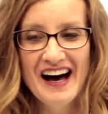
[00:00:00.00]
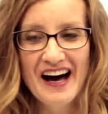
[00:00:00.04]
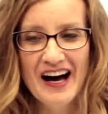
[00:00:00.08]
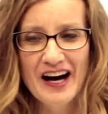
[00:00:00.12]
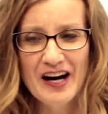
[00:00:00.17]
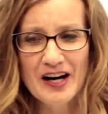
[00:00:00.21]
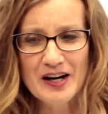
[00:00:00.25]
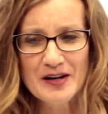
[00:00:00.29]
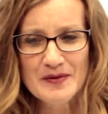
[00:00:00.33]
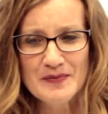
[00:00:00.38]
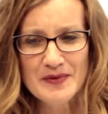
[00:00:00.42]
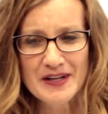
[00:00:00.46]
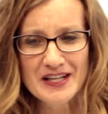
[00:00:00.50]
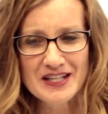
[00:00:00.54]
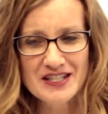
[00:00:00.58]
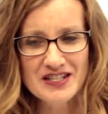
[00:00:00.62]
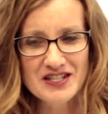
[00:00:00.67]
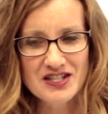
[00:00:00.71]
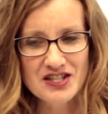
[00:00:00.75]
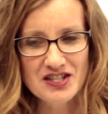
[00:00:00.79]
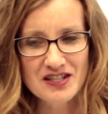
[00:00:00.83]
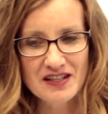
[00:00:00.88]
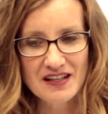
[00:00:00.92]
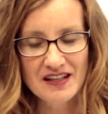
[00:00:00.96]
Um,
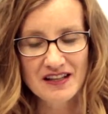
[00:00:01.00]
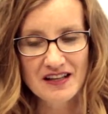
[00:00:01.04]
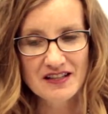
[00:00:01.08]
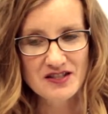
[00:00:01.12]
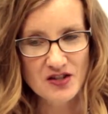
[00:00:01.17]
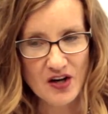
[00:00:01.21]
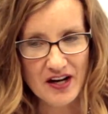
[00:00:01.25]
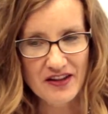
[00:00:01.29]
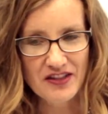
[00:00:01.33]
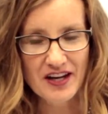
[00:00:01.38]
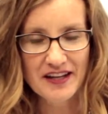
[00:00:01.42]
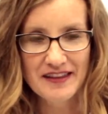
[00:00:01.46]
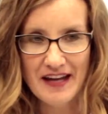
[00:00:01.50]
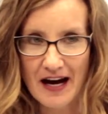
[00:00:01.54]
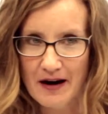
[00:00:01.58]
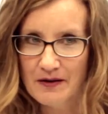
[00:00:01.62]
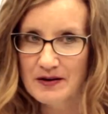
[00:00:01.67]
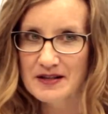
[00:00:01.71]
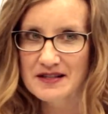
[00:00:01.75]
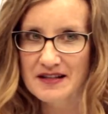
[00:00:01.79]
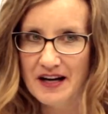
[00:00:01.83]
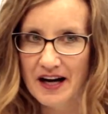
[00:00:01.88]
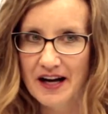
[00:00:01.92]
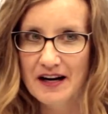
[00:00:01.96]
she, so I thought that
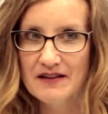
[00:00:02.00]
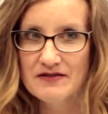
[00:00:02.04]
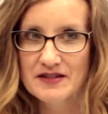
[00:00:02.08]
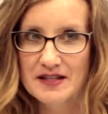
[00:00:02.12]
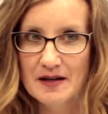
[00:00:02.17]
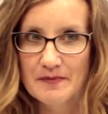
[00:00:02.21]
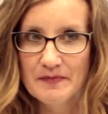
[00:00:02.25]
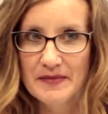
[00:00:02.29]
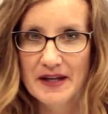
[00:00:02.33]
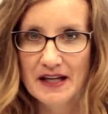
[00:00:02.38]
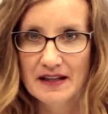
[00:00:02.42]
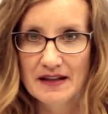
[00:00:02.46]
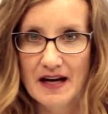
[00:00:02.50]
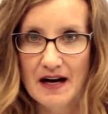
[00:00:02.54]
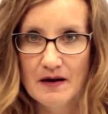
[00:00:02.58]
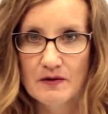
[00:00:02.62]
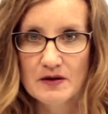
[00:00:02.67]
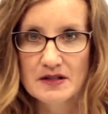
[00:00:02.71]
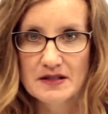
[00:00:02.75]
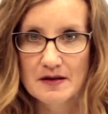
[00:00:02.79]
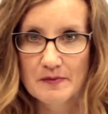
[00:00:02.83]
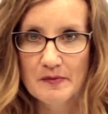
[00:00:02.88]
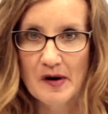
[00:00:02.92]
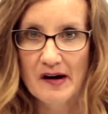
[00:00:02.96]
was kind of something that
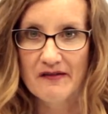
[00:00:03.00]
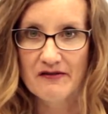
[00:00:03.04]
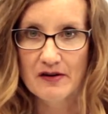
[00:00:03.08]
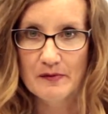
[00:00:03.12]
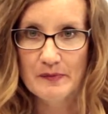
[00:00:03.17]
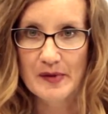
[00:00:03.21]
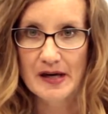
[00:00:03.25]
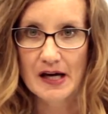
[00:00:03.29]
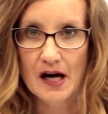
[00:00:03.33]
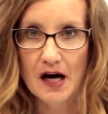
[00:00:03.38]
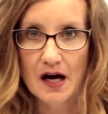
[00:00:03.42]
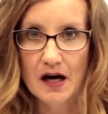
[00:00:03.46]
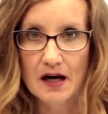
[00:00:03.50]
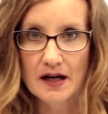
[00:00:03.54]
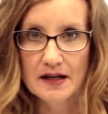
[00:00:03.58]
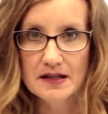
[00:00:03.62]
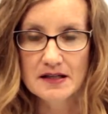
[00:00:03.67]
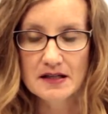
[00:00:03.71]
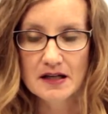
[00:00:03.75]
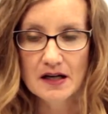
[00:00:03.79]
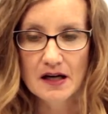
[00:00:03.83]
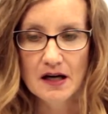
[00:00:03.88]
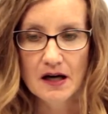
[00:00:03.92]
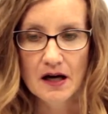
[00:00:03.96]
was above and
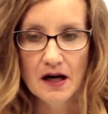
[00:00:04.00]
beyond.